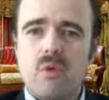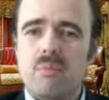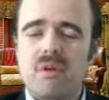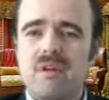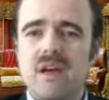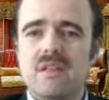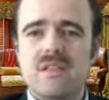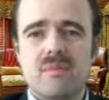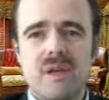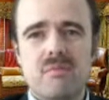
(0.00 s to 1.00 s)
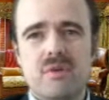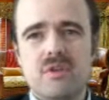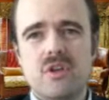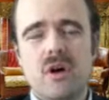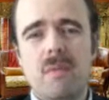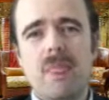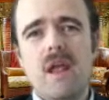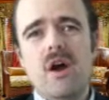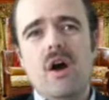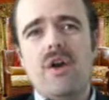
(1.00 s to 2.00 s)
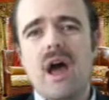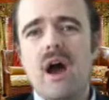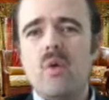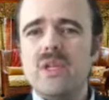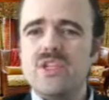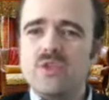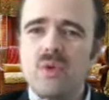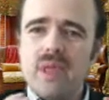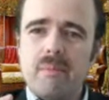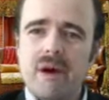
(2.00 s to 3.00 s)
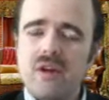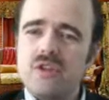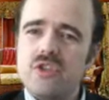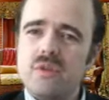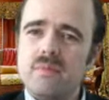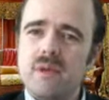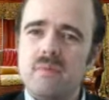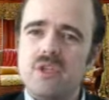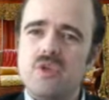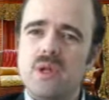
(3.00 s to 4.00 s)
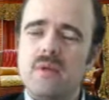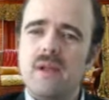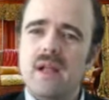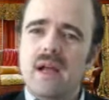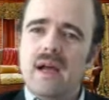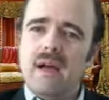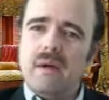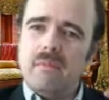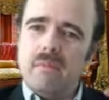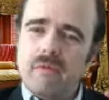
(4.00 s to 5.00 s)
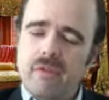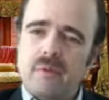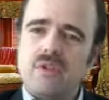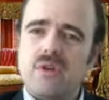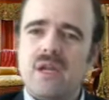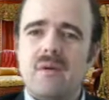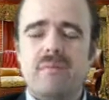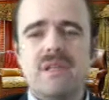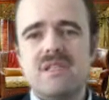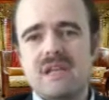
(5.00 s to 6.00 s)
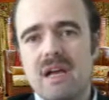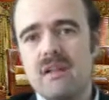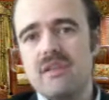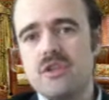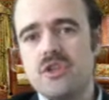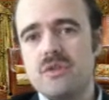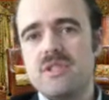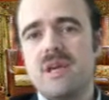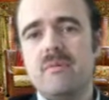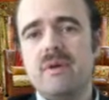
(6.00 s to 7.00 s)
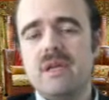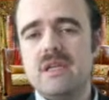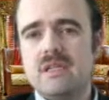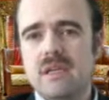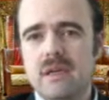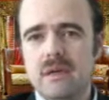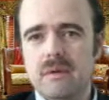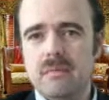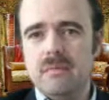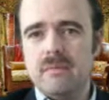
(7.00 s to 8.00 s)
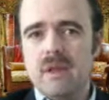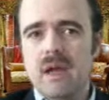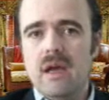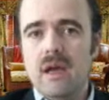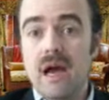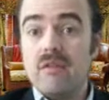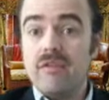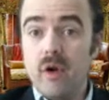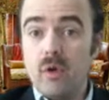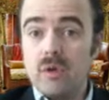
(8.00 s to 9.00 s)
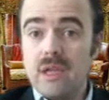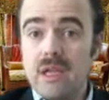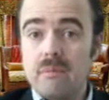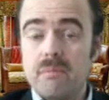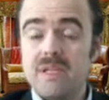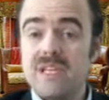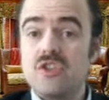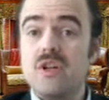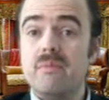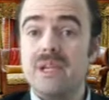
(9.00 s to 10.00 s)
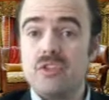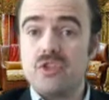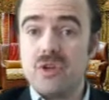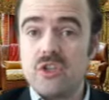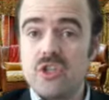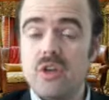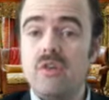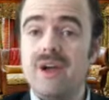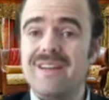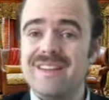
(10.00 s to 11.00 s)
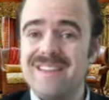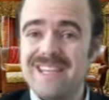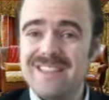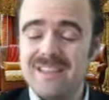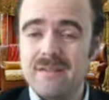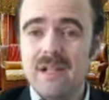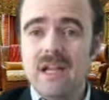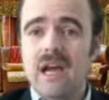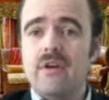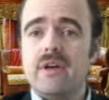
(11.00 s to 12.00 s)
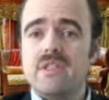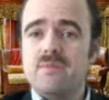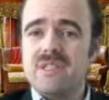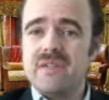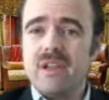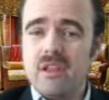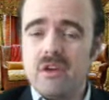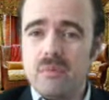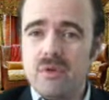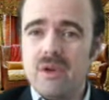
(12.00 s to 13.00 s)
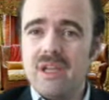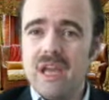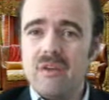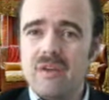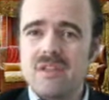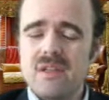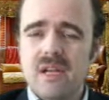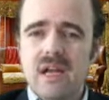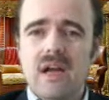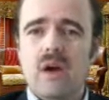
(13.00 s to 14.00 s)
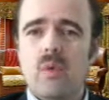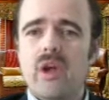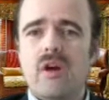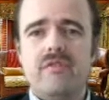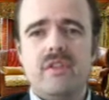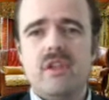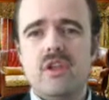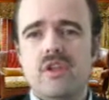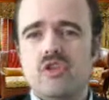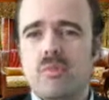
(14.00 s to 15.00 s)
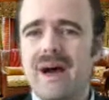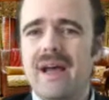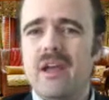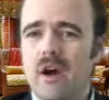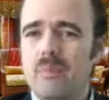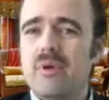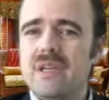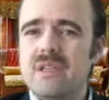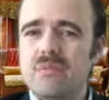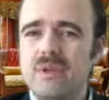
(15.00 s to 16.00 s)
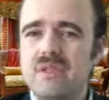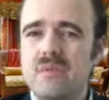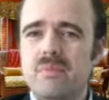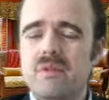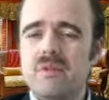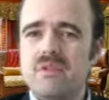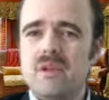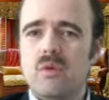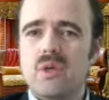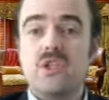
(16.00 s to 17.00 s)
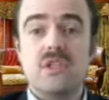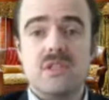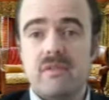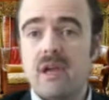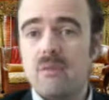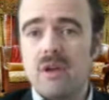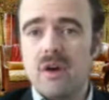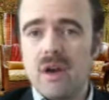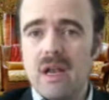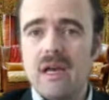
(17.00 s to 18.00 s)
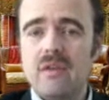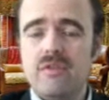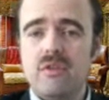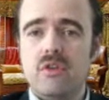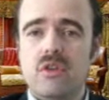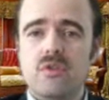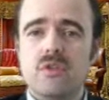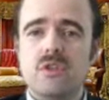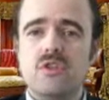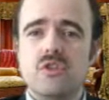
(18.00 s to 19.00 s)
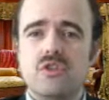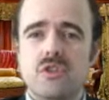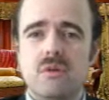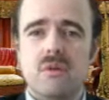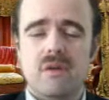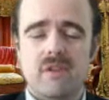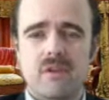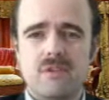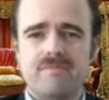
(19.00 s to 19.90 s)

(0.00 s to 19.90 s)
We provided some input on how we saw that partnership between pharmaceutical companies and health insurance companies unfolding and potentially being structured around data, around specific therapeutic areas. We offered the Dubai operating principles, which is available online if you do a search of those.